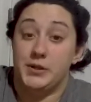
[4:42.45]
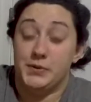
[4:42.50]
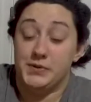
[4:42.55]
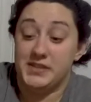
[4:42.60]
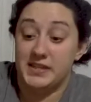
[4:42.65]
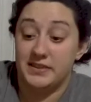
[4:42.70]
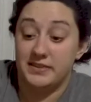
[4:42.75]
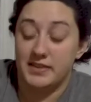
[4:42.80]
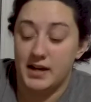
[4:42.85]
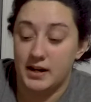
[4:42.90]

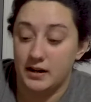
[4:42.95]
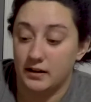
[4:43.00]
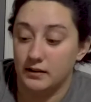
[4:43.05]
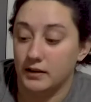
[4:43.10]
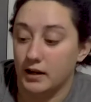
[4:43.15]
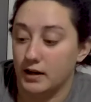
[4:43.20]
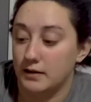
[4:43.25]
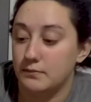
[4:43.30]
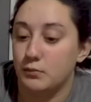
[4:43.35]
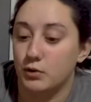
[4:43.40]
using that a
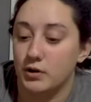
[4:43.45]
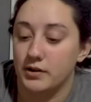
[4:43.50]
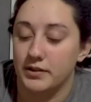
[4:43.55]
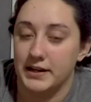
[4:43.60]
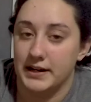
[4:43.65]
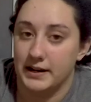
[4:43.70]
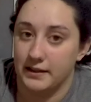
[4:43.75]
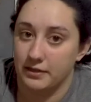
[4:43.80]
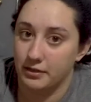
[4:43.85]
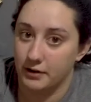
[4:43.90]
lot more
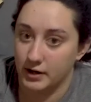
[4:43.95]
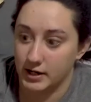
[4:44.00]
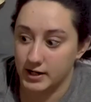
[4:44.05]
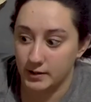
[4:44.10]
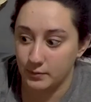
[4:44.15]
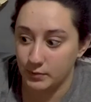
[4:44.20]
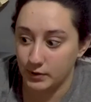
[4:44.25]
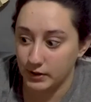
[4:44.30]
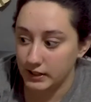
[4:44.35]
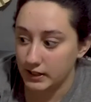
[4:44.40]
than I thought
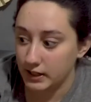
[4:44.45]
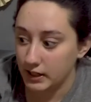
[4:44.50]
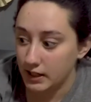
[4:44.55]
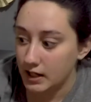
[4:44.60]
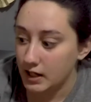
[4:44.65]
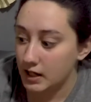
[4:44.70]
I would.